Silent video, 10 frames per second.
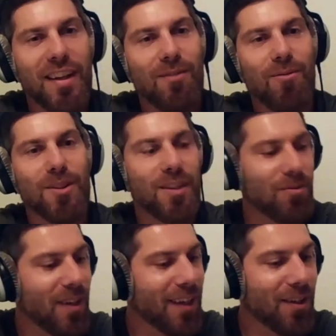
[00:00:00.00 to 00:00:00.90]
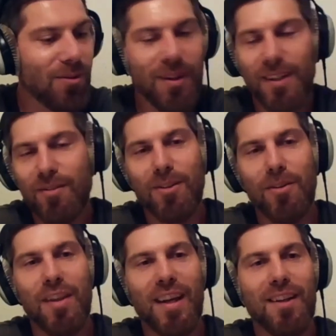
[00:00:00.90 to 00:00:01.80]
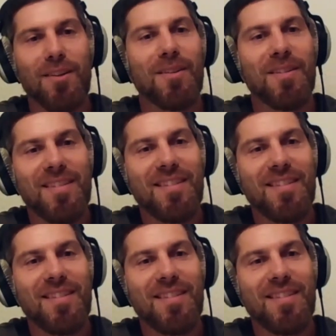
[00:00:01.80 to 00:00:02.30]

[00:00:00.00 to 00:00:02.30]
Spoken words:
it was a really cool interview. Thank you.